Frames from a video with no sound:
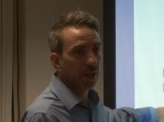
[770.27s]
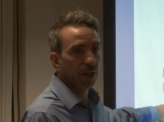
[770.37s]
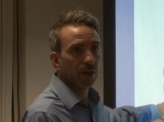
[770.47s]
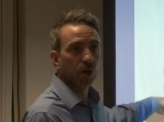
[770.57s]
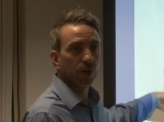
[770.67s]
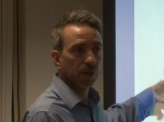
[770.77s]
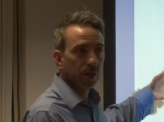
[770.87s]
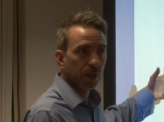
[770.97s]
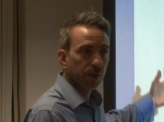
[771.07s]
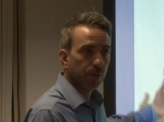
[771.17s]
you've got
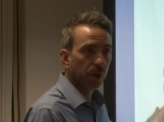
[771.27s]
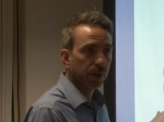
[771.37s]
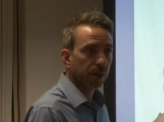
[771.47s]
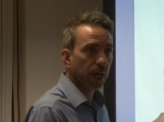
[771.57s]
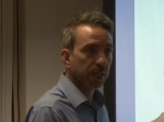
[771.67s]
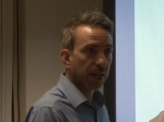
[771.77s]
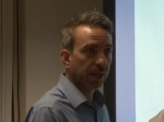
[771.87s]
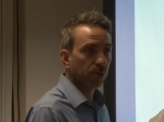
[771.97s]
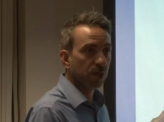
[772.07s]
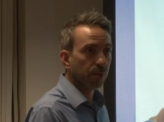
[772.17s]
one that
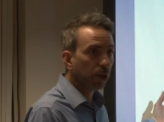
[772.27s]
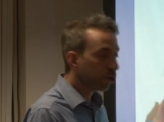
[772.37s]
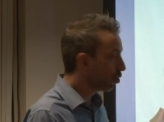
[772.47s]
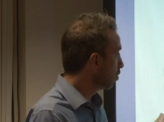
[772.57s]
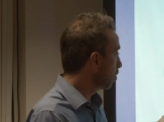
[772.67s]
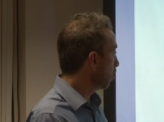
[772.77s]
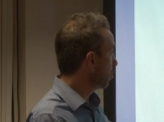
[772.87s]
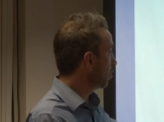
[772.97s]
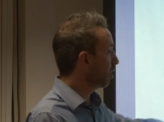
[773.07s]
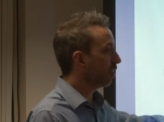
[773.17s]
tackles the emotional
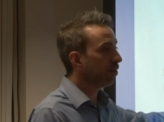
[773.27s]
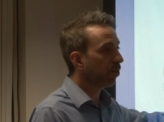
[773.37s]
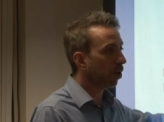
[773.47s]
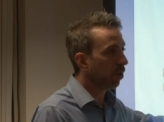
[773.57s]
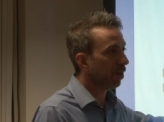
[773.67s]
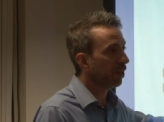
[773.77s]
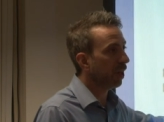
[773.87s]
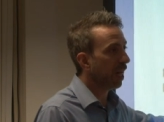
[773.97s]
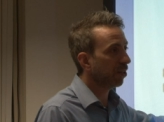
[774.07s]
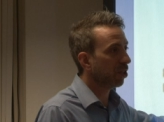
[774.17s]
responses, you've got one that
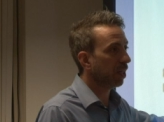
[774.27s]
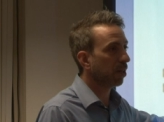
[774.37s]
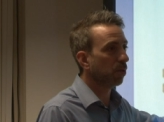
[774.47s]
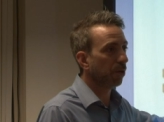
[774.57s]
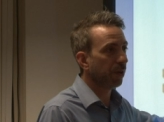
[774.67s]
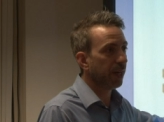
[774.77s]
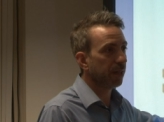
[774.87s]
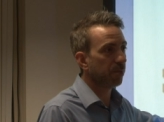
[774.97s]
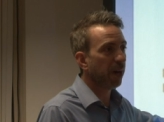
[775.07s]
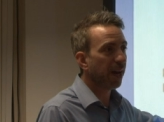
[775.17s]
actually coordinates
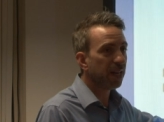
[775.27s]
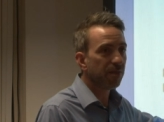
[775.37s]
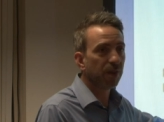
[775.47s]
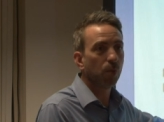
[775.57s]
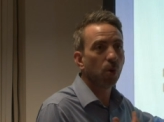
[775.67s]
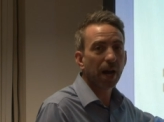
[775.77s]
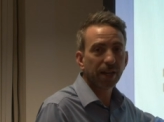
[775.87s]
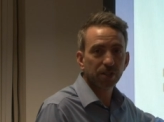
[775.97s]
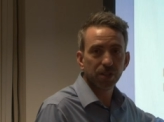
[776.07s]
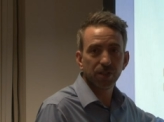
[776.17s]
behaviour, what
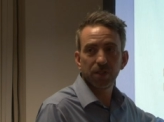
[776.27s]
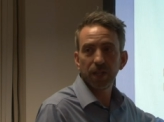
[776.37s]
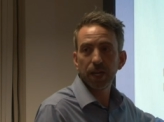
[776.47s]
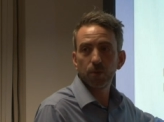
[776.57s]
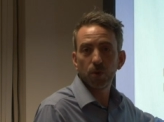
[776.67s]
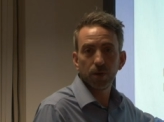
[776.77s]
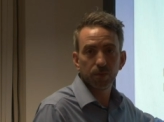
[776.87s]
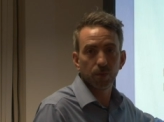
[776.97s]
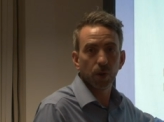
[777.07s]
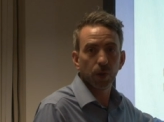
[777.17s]
action to take,
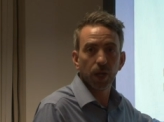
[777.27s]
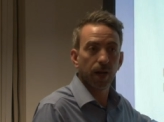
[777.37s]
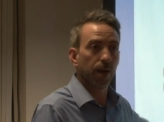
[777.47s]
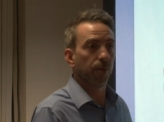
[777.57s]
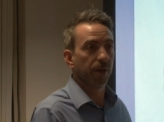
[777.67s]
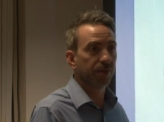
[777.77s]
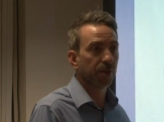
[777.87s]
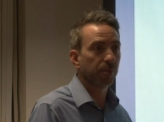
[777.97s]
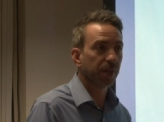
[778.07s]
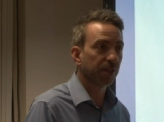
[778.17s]
whether
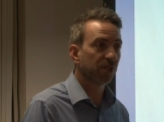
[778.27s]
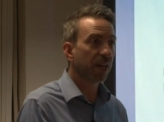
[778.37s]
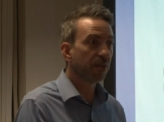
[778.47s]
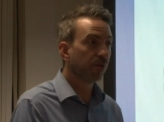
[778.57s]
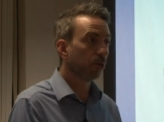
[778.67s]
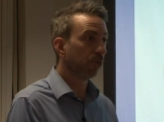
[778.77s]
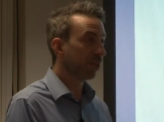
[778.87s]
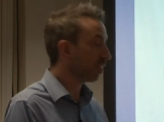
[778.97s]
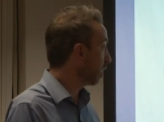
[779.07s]
something's safe or risky